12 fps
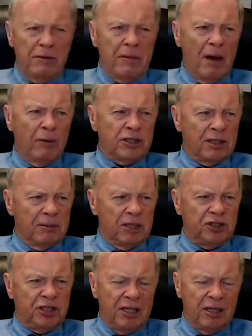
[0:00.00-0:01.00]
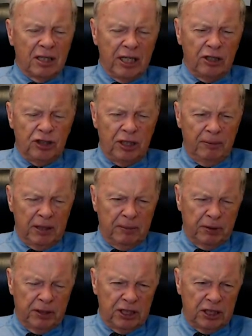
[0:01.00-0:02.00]
Well, we met with some of the senior leadership at the
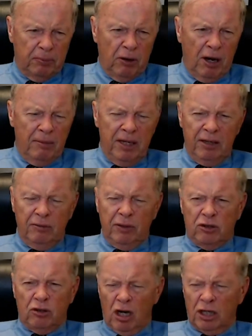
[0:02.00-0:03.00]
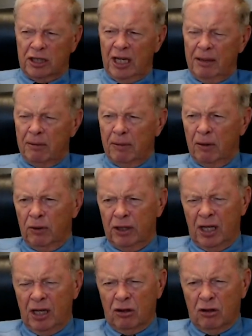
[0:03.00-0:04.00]
police department and we talked to them about
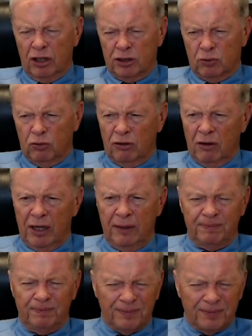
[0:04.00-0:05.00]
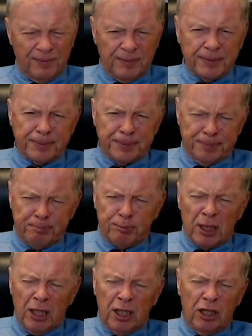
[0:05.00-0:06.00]
what their thoughts were on
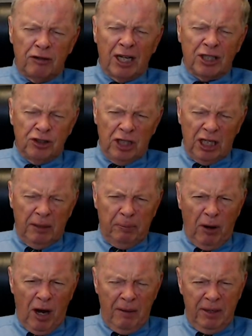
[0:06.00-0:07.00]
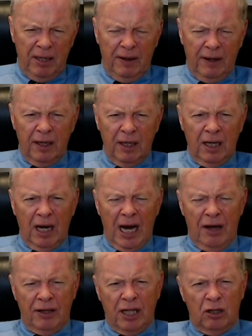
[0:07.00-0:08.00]
the direction of the department,
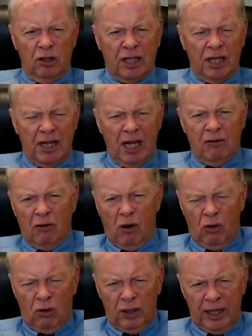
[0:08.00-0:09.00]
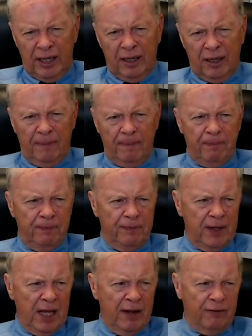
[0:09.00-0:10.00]
how they looked at their role, and um,
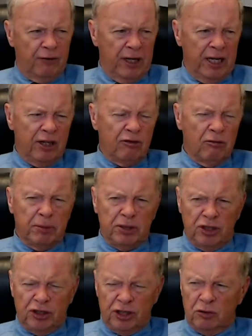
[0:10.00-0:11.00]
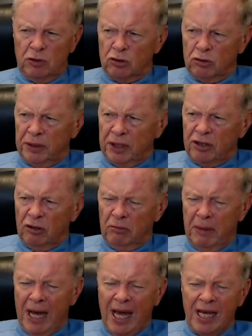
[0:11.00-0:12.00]
and for an interim position, which will be till
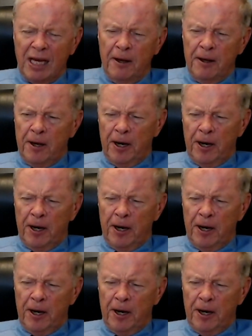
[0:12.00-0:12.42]
May,